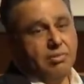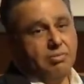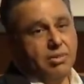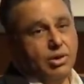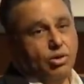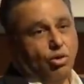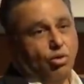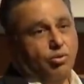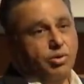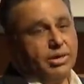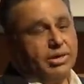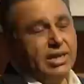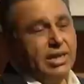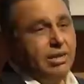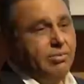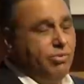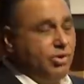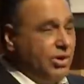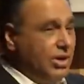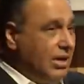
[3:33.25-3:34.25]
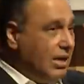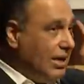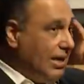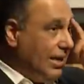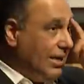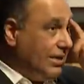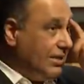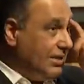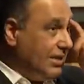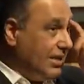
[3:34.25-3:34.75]
But over time, we
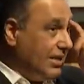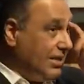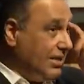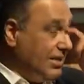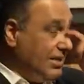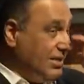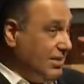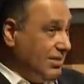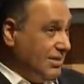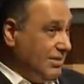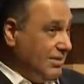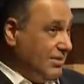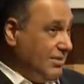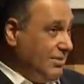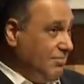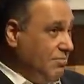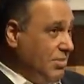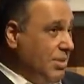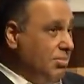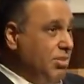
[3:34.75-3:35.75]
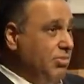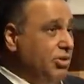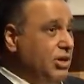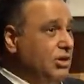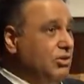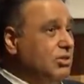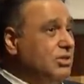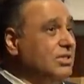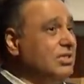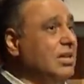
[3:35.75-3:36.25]
realized that maybe we
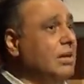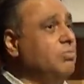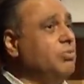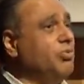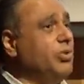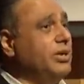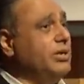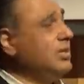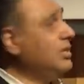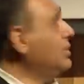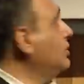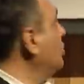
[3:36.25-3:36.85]
need to separate the